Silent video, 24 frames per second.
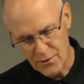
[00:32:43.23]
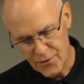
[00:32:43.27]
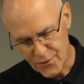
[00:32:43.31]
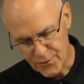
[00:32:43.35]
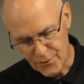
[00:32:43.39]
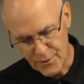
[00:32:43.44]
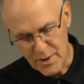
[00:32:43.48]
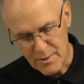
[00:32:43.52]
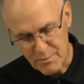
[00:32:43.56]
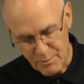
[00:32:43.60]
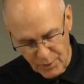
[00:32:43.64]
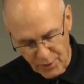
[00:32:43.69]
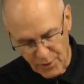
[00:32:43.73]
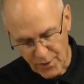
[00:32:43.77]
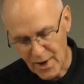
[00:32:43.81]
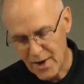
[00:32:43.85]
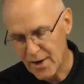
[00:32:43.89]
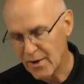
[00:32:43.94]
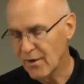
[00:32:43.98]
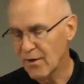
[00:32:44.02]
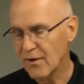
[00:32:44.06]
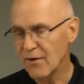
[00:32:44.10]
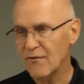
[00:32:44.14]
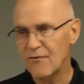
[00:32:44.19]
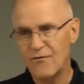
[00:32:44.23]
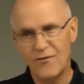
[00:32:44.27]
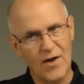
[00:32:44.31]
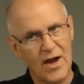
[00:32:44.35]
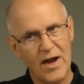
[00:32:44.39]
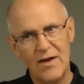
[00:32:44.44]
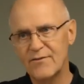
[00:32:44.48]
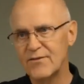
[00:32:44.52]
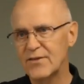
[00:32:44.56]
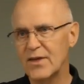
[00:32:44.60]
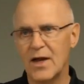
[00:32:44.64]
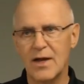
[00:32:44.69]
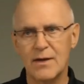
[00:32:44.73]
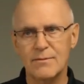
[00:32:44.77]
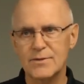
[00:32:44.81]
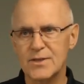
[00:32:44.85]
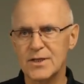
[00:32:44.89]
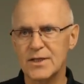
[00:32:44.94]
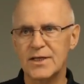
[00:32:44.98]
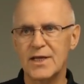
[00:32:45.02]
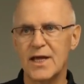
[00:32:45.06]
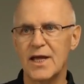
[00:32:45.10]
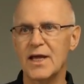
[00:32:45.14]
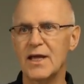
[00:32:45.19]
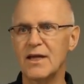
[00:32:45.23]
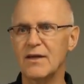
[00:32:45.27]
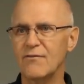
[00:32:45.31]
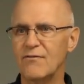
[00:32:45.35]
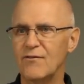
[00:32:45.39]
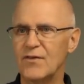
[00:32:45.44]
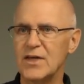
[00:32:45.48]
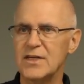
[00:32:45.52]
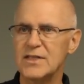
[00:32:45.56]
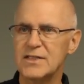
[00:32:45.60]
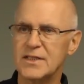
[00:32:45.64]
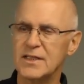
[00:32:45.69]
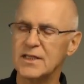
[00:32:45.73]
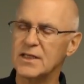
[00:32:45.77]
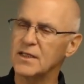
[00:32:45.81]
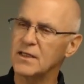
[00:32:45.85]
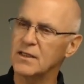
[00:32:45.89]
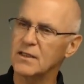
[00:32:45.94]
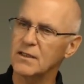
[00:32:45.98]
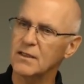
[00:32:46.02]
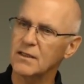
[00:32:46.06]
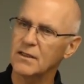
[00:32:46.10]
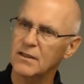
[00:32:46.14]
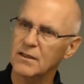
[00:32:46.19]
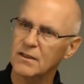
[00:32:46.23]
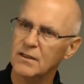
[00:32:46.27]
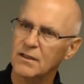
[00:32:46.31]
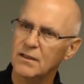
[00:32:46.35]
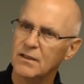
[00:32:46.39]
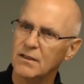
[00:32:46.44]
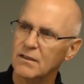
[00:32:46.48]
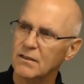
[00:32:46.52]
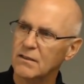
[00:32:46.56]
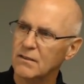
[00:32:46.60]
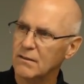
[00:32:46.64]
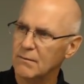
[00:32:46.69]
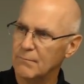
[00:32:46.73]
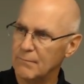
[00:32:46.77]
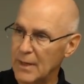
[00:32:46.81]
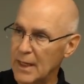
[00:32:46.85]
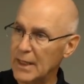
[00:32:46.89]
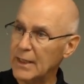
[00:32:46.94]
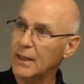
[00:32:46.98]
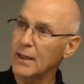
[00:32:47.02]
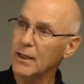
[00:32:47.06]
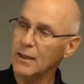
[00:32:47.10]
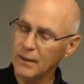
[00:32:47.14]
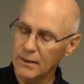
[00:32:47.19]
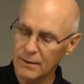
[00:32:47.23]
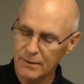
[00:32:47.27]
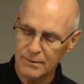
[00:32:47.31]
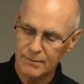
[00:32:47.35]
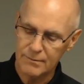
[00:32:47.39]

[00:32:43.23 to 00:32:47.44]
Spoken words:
3, prayer, 5 times a day facing Mecca.